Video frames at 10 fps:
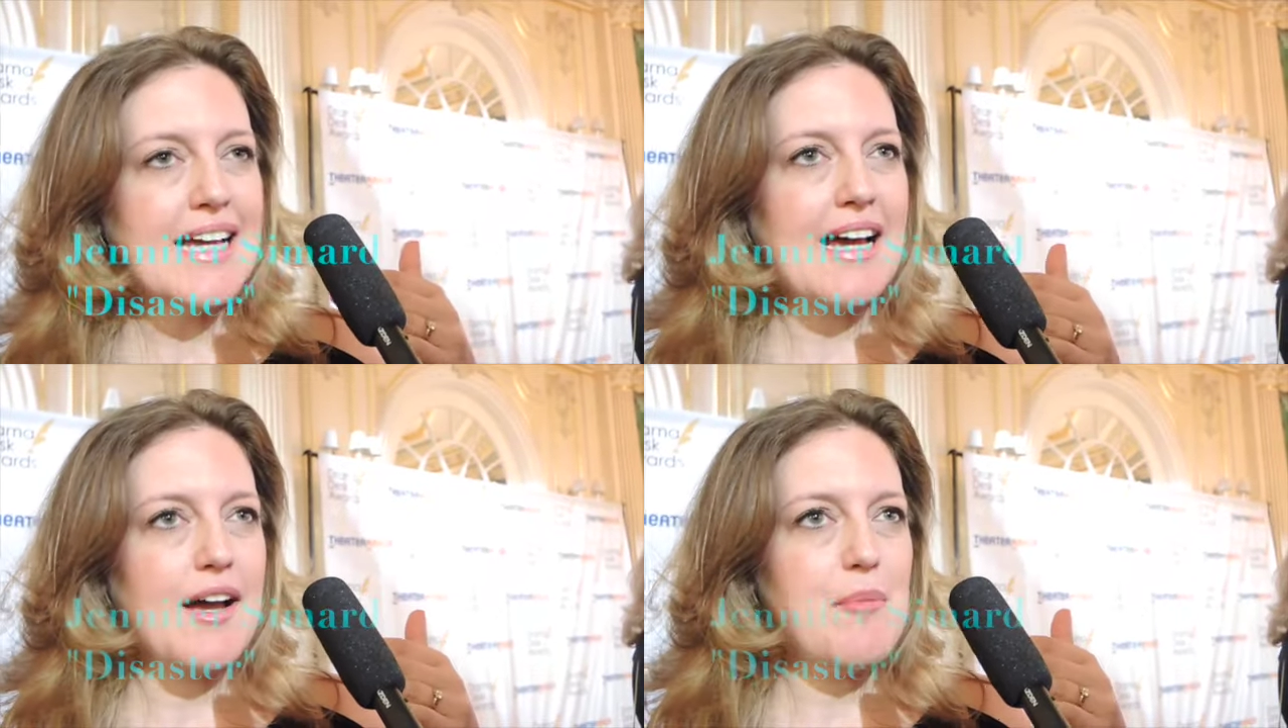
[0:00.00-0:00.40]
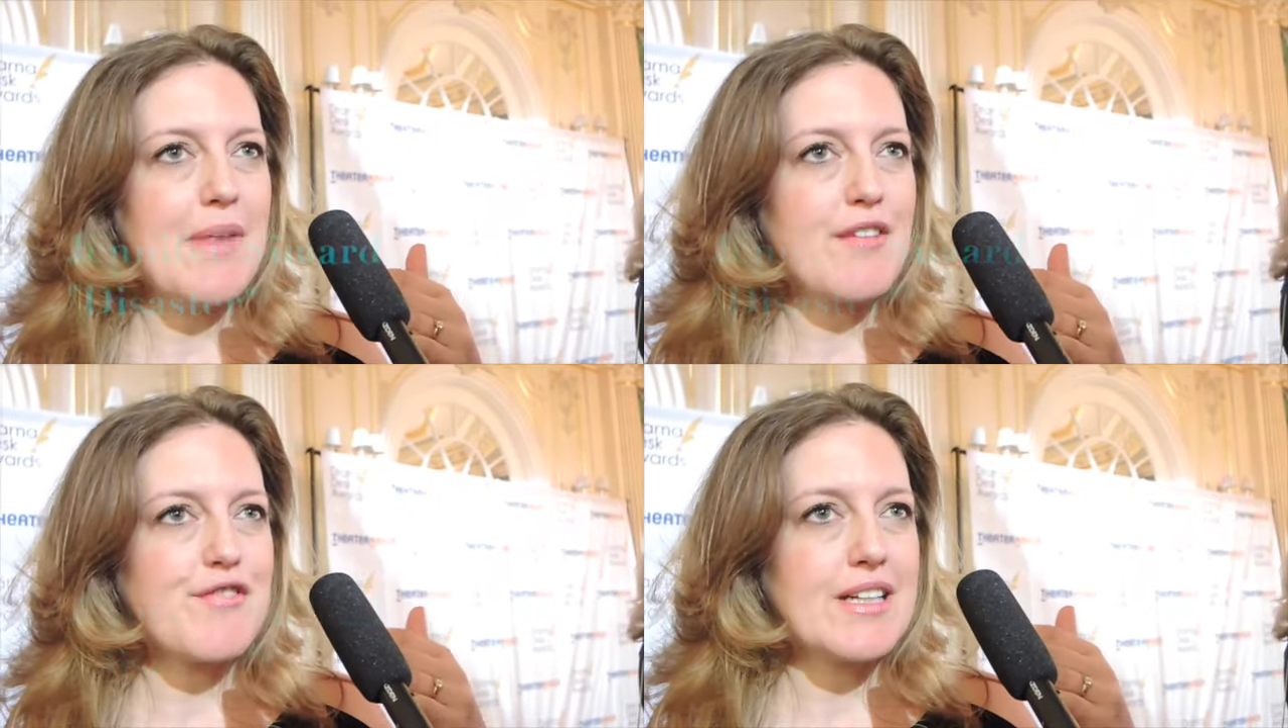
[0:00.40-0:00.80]
Um,
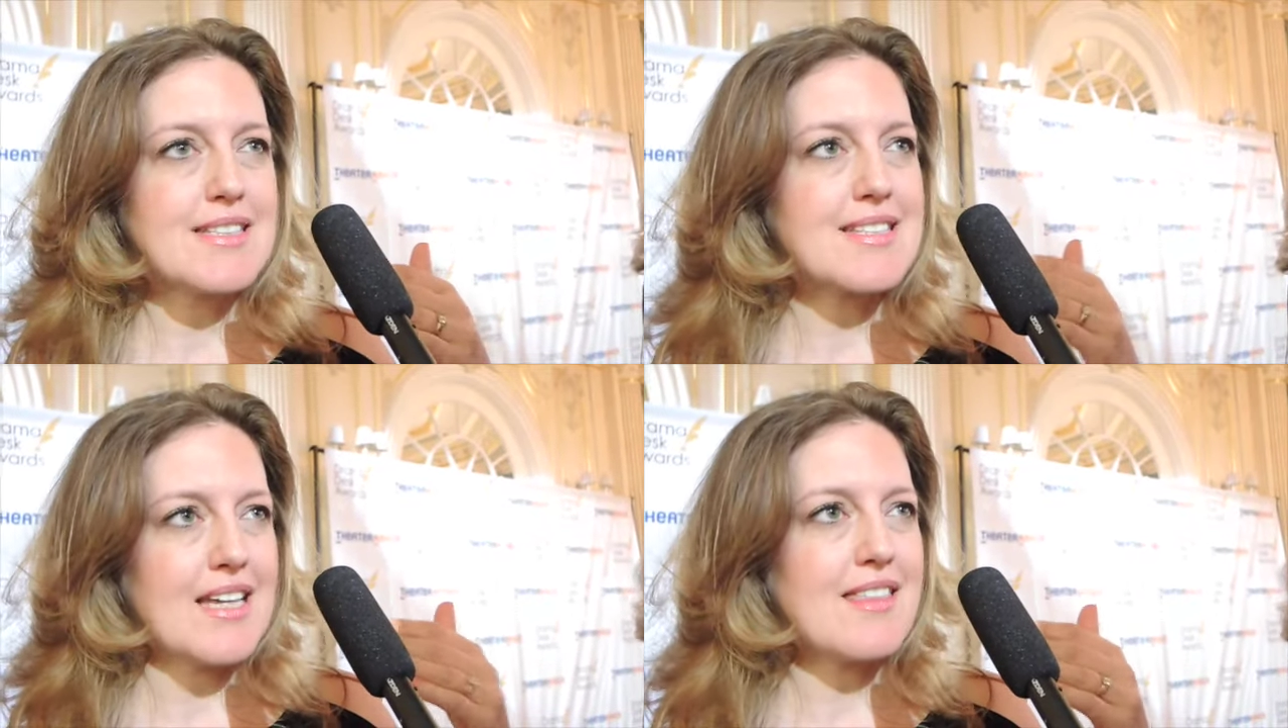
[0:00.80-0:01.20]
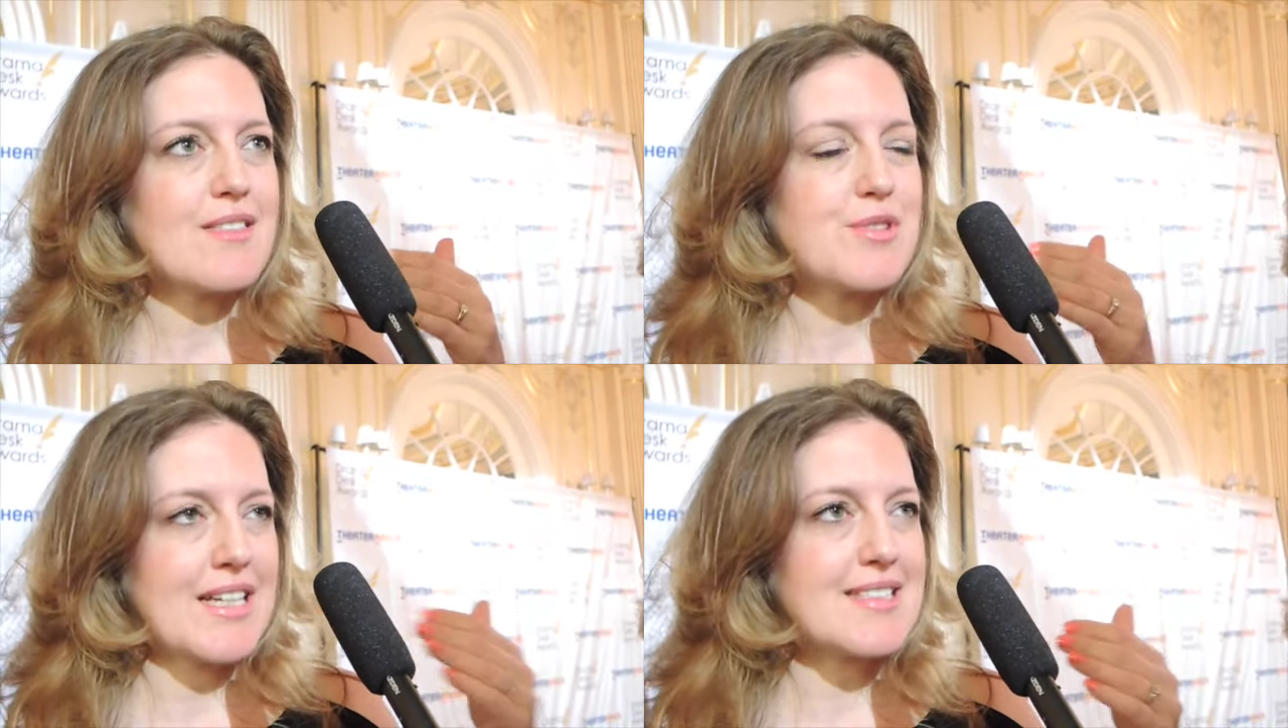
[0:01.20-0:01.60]
my friends Seth
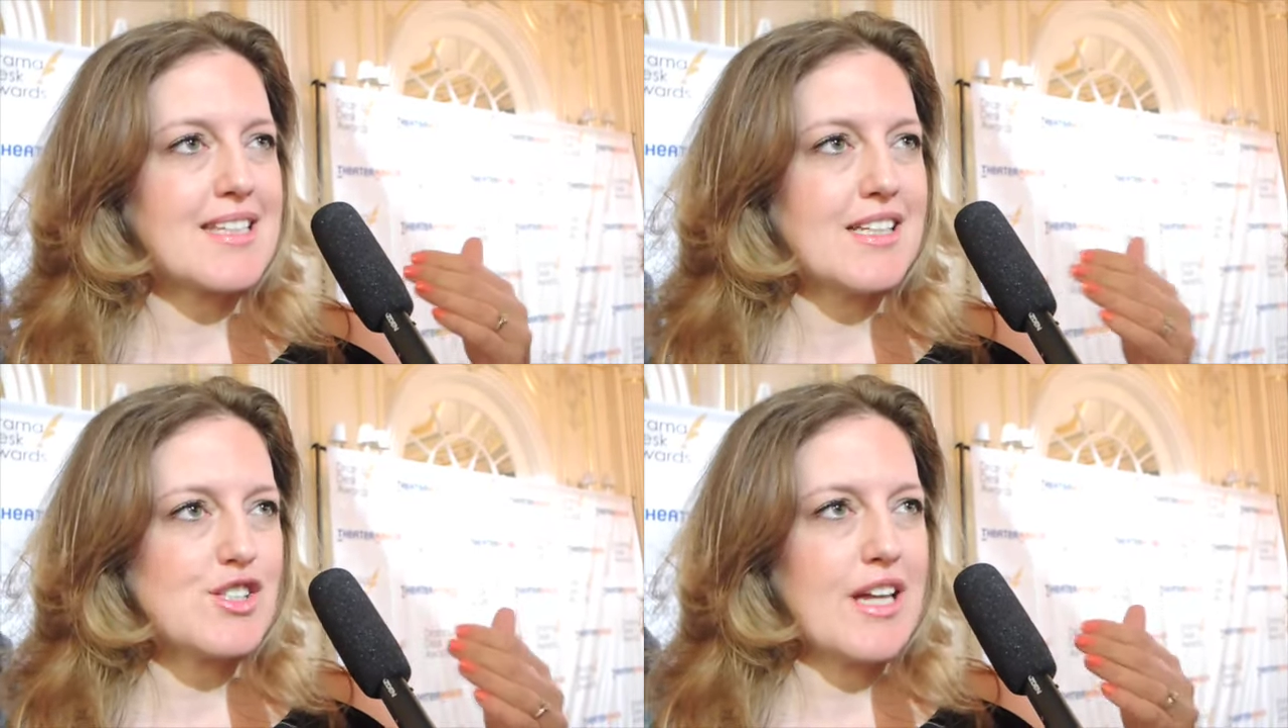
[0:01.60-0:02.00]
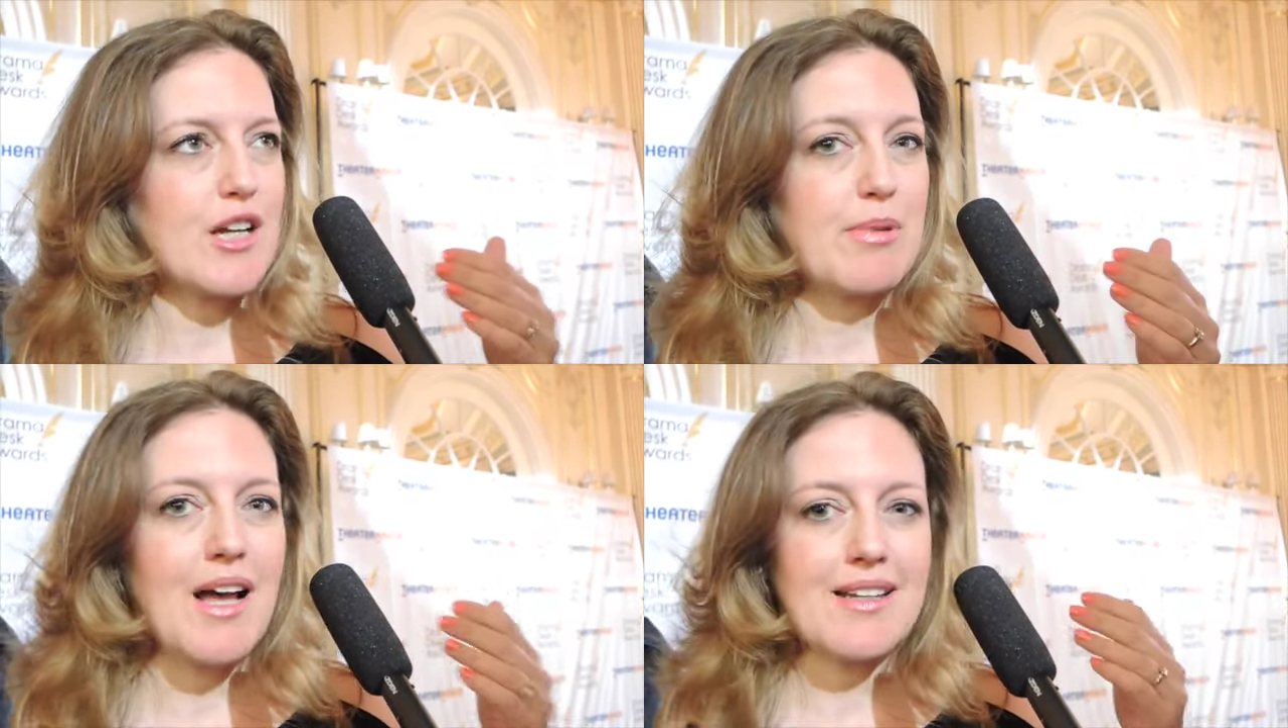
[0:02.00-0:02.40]
Rudetsky and
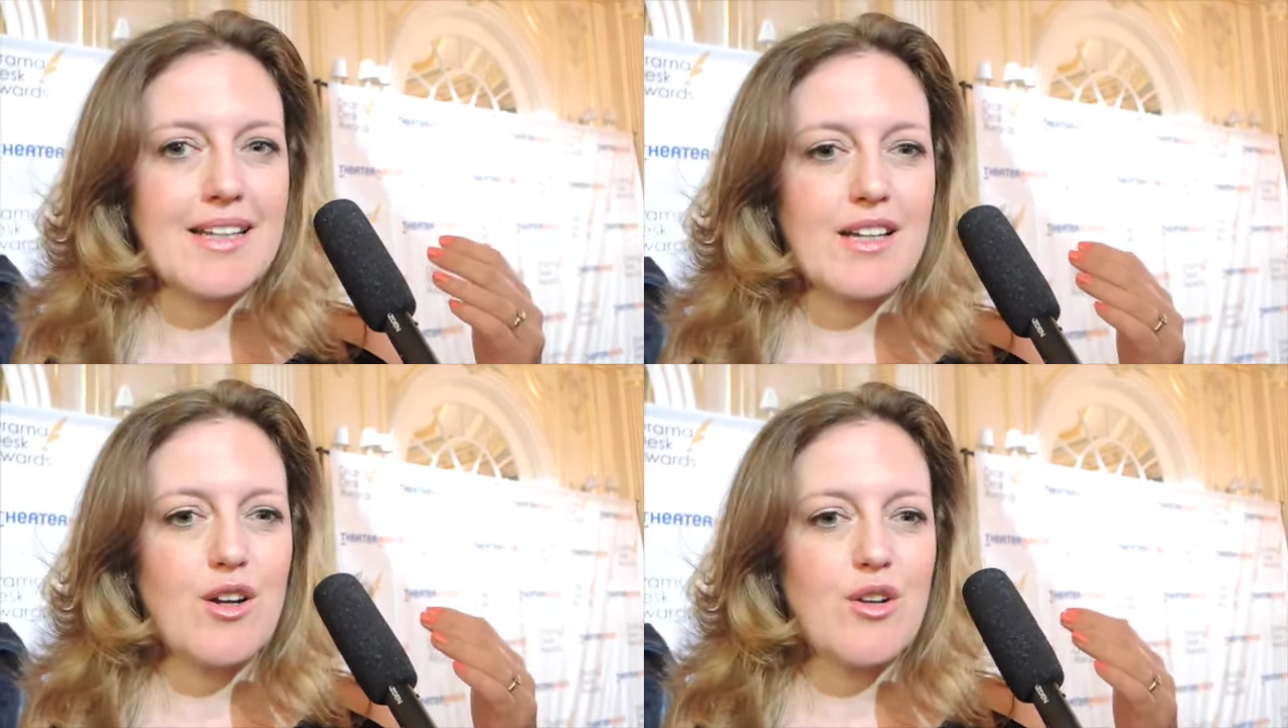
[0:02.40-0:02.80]
Jack Plotnick